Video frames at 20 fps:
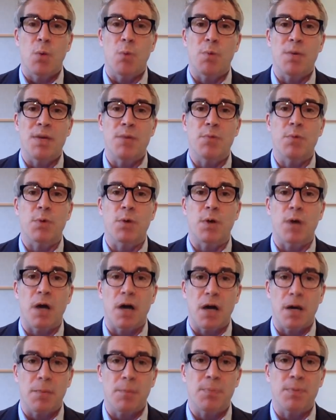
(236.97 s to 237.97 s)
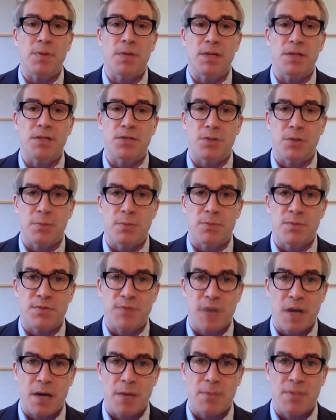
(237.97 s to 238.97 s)
we were up in terms of
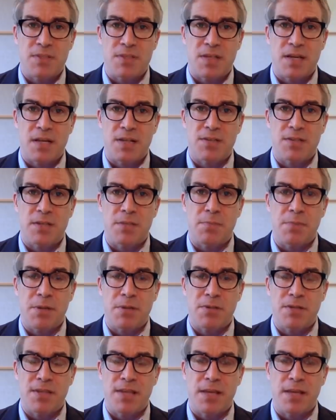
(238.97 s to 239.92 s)
homicides compared to